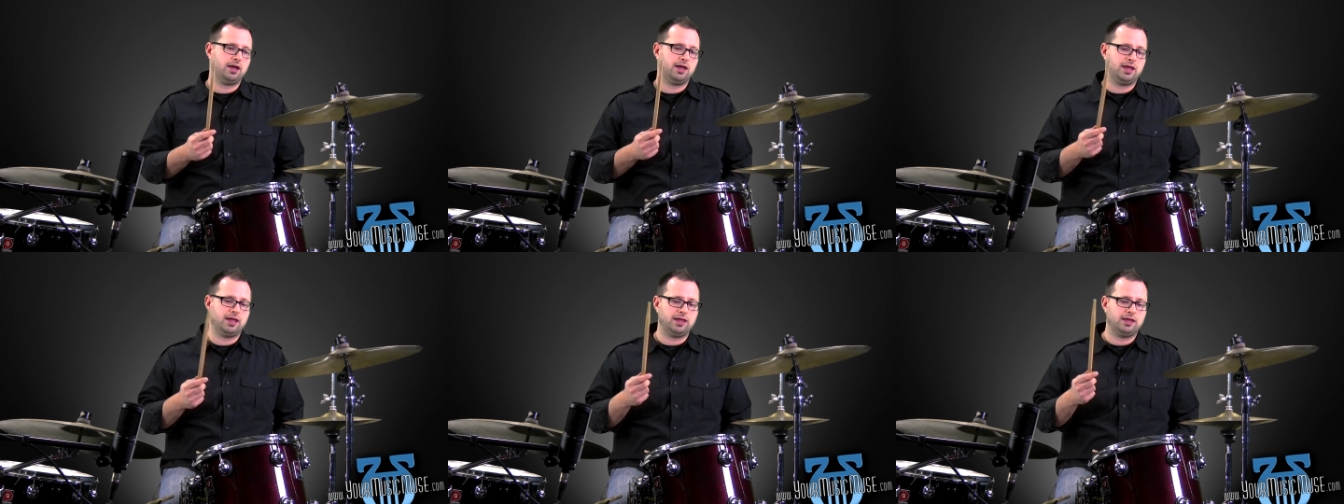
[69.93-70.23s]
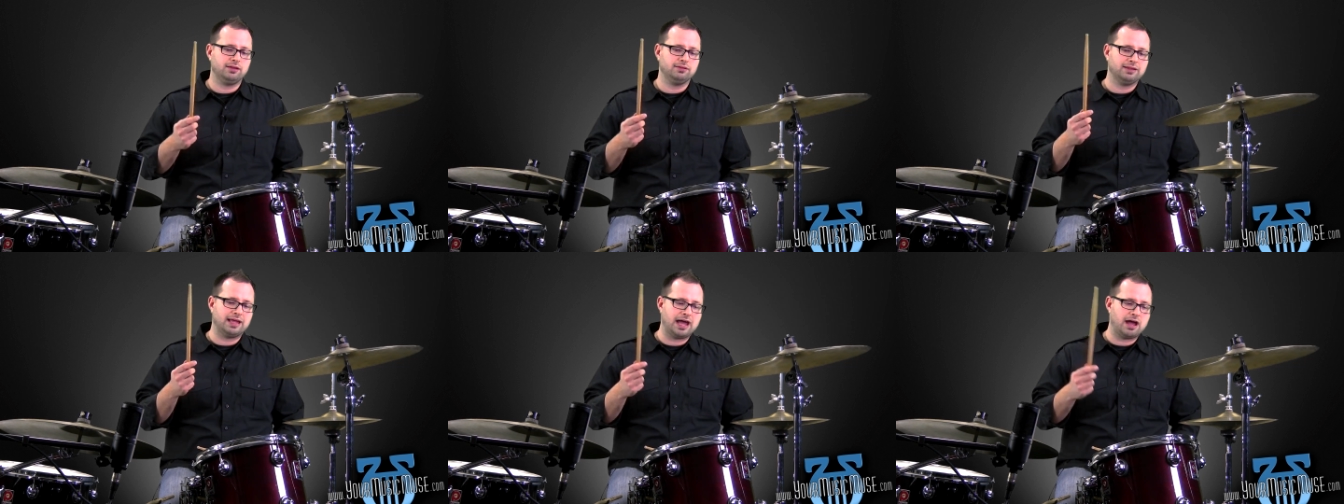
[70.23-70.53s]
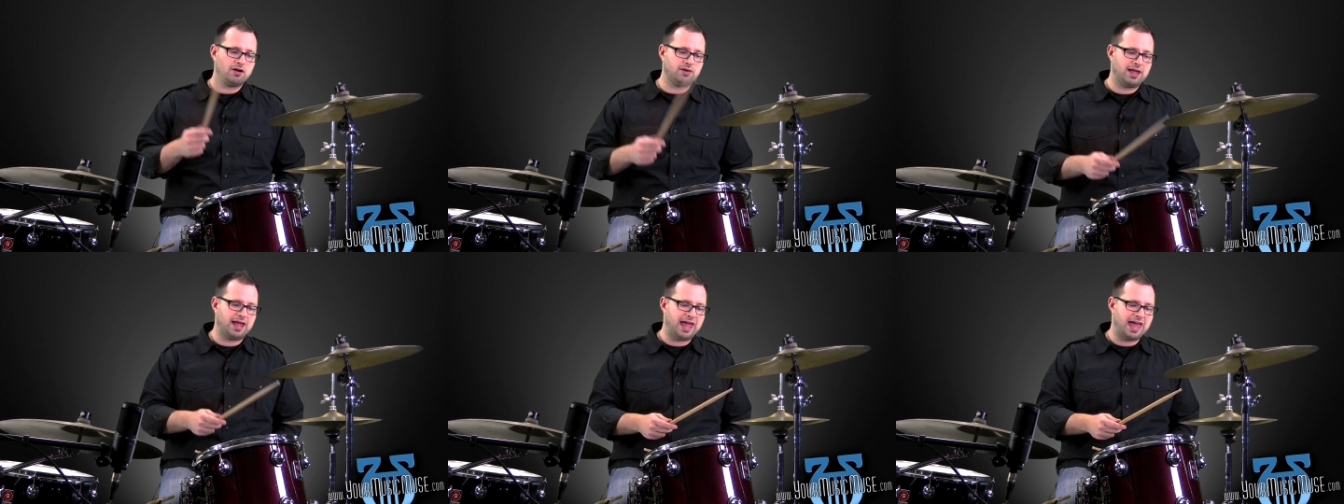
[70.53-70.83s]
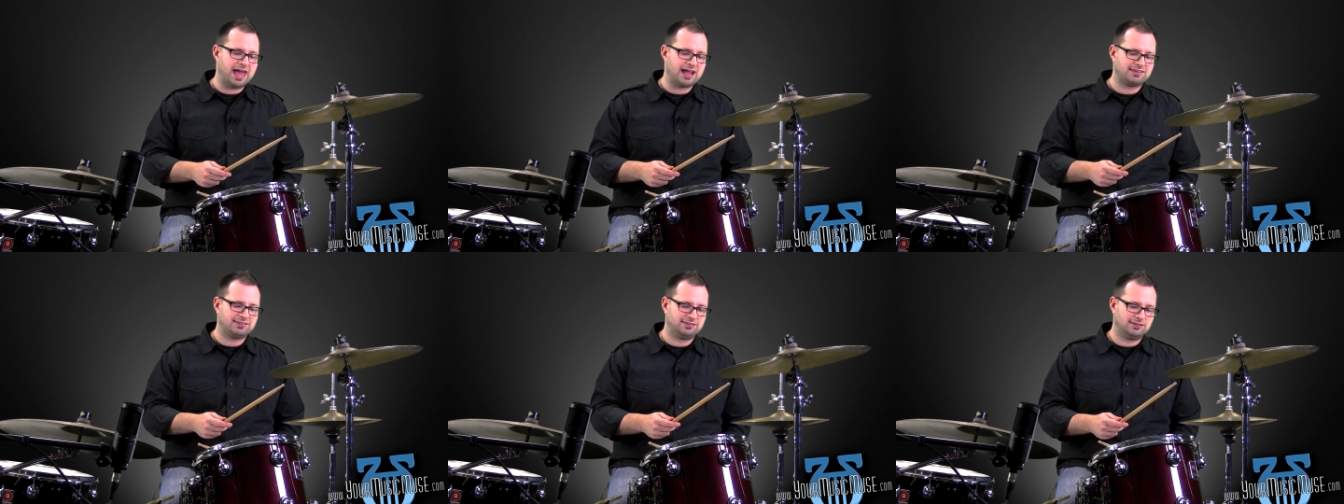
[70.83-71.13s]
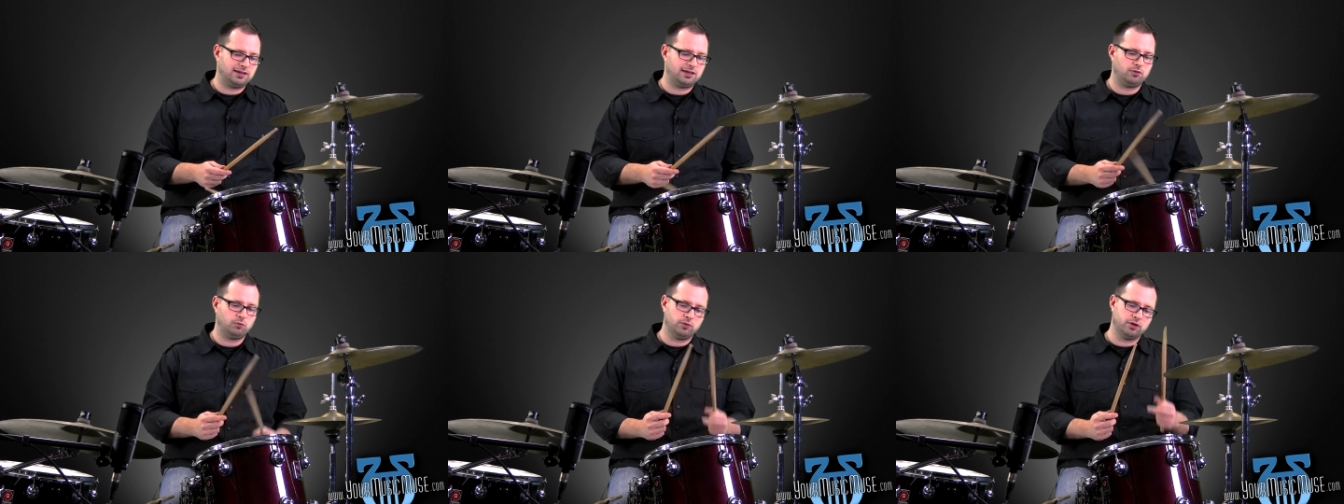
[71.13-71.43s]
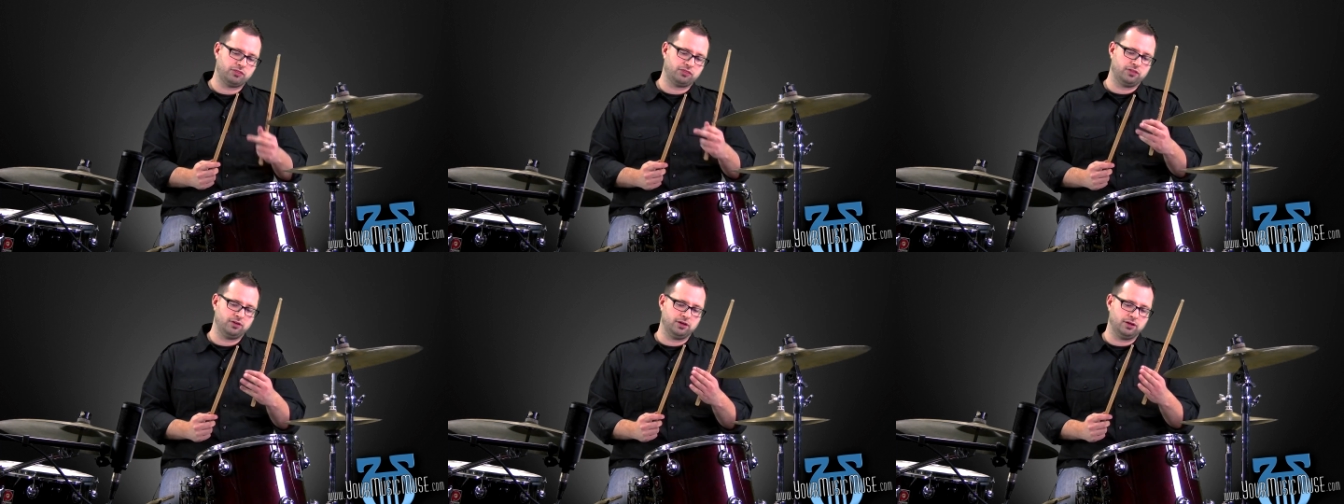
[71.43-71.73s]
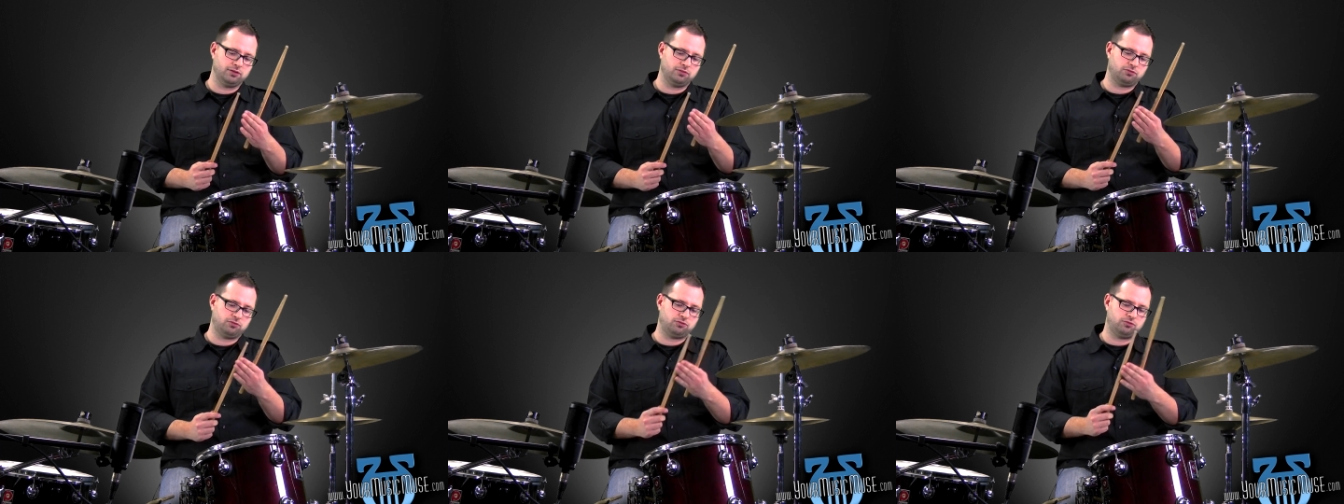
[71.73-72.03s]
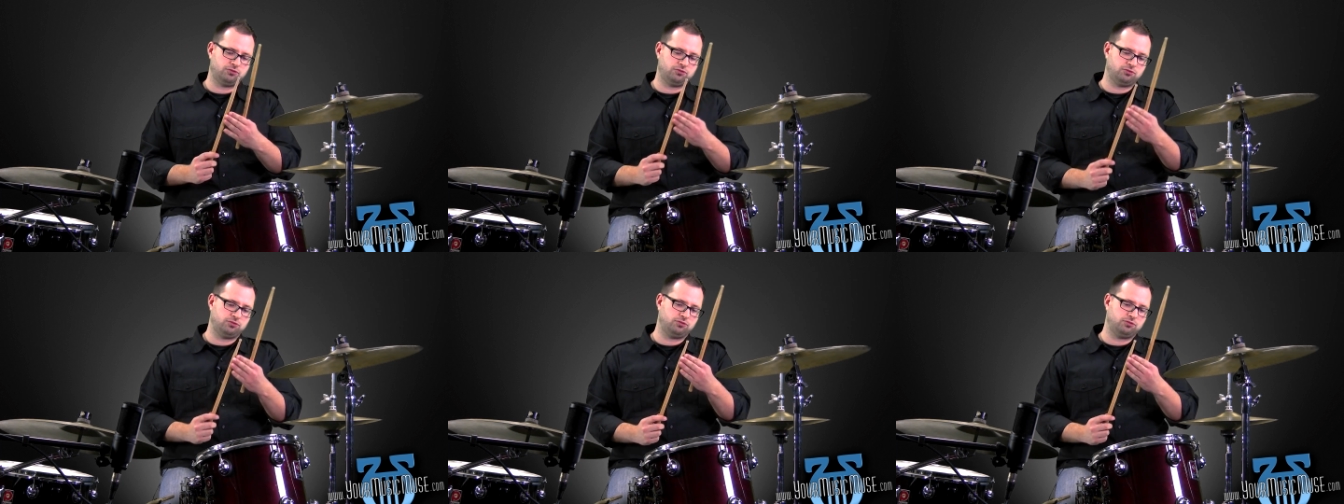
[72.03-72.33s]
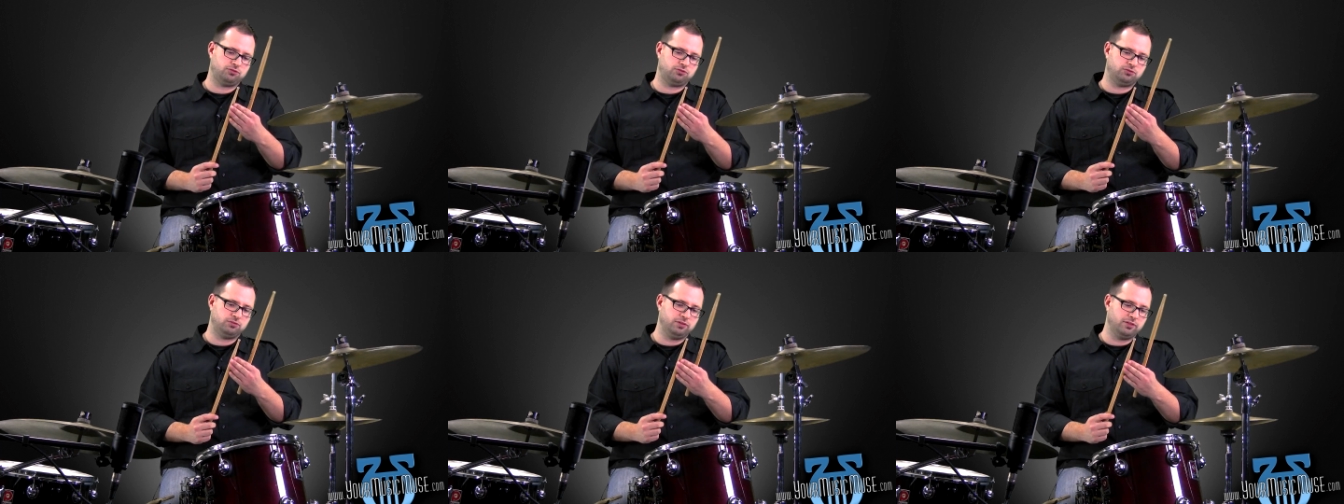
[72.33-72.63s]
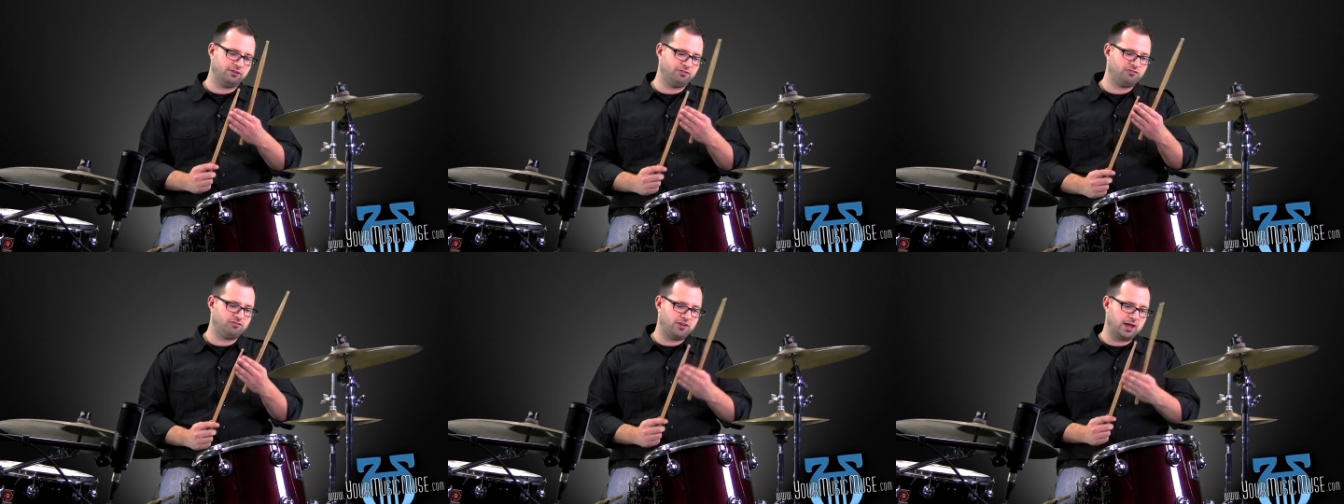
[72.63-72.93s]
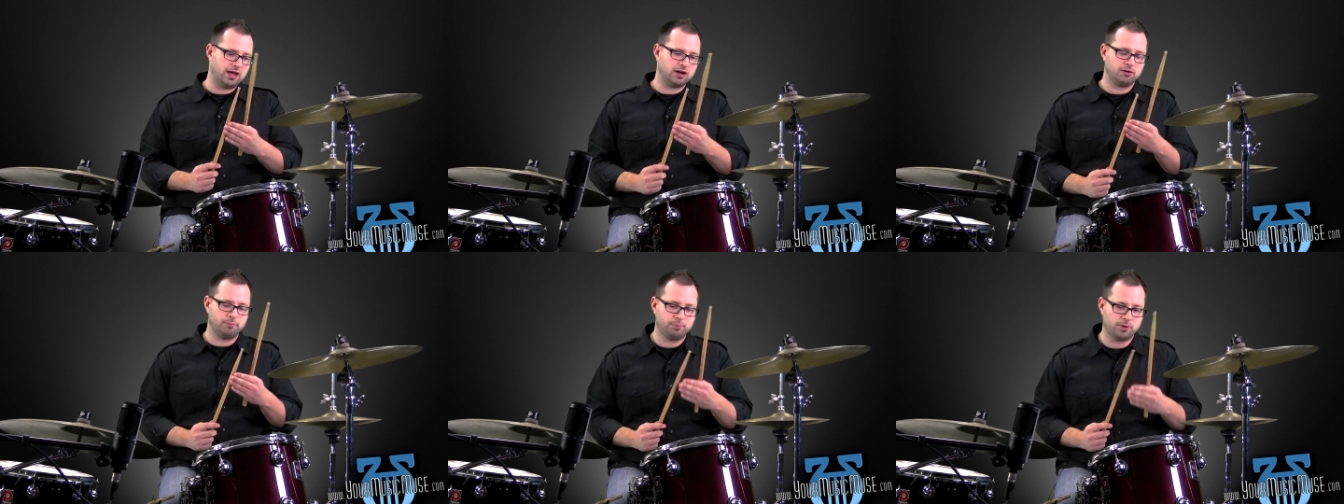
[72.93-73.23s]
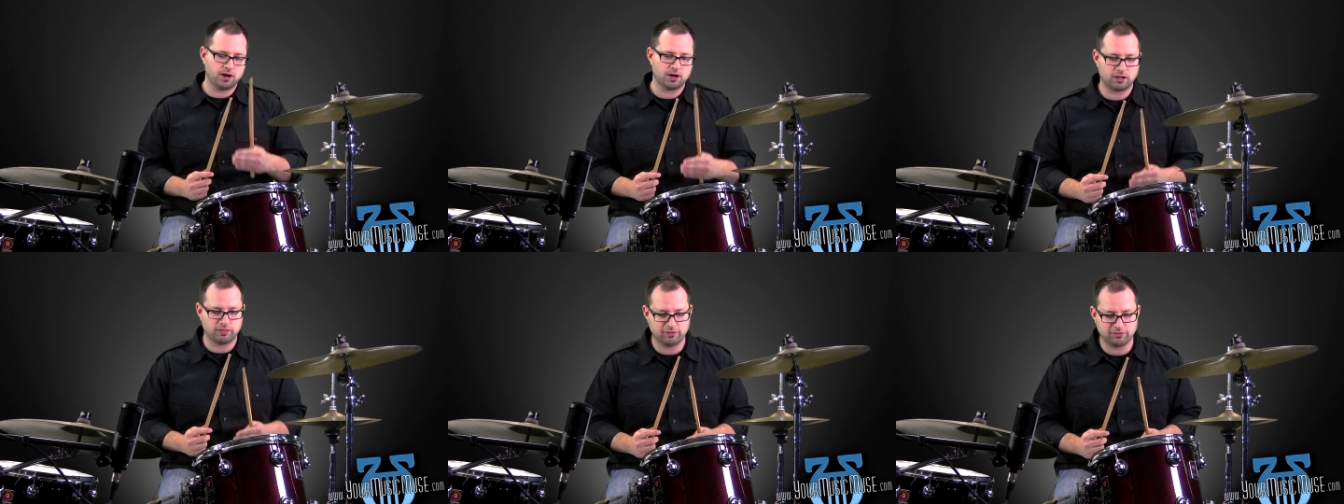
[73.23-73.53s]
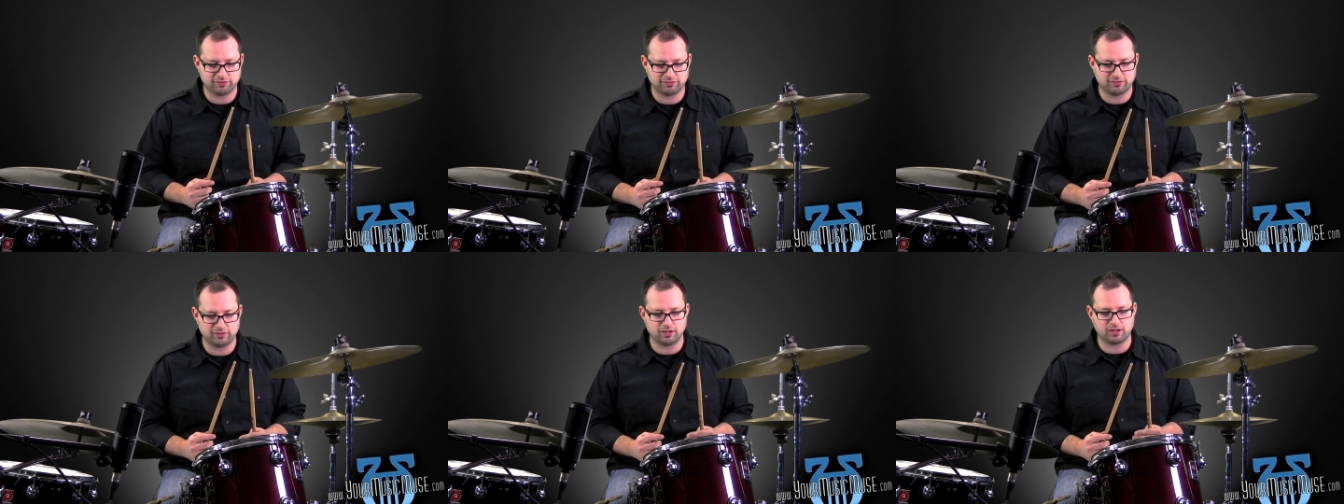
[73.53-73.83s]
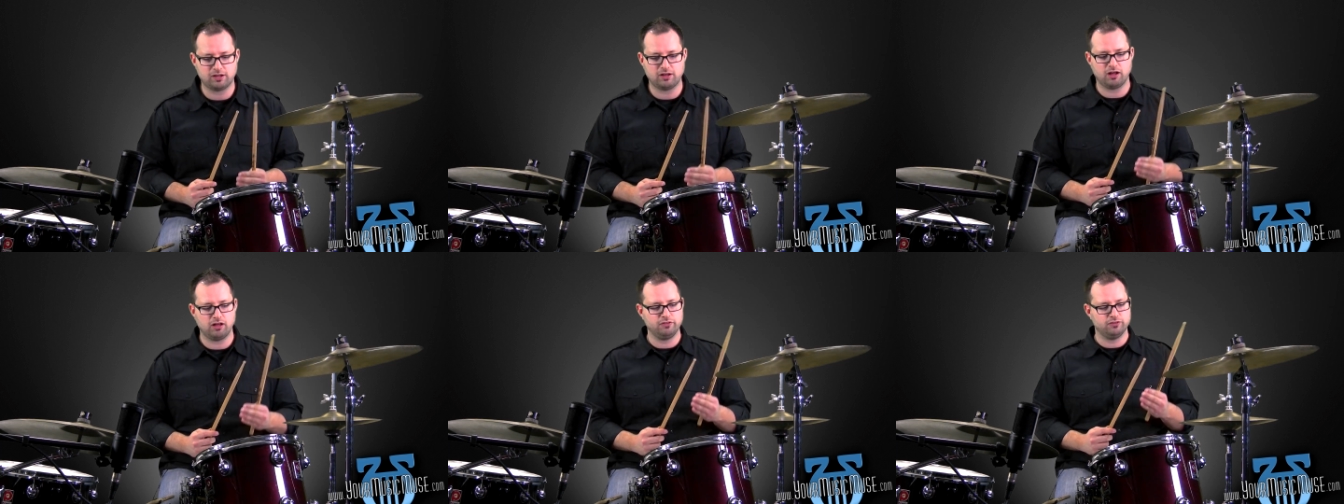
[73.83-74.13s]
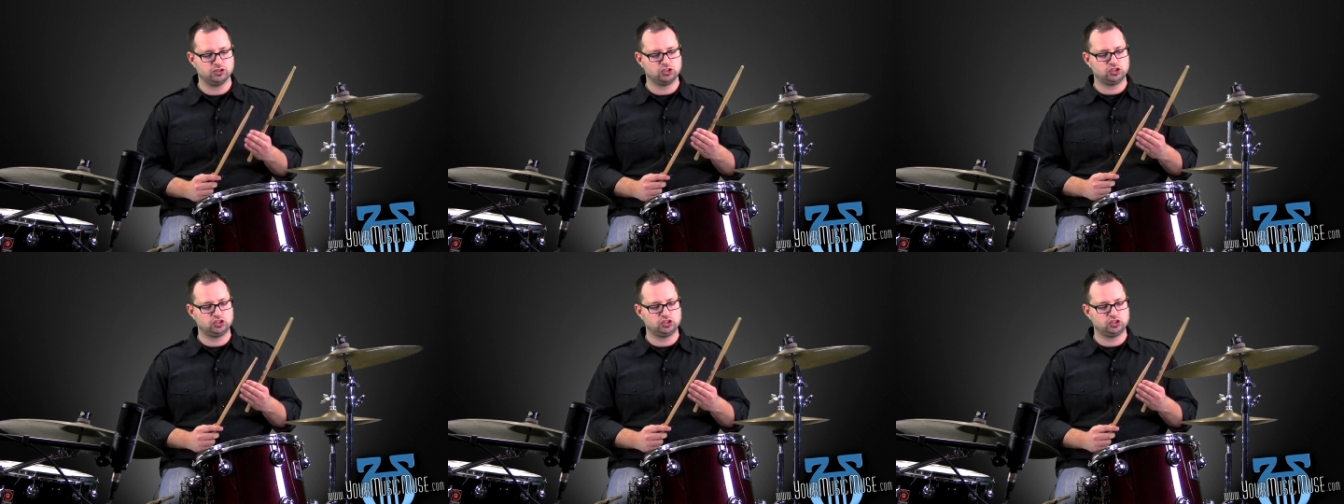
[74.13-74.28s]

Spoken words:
a loud accent with the fatter part of the stick called the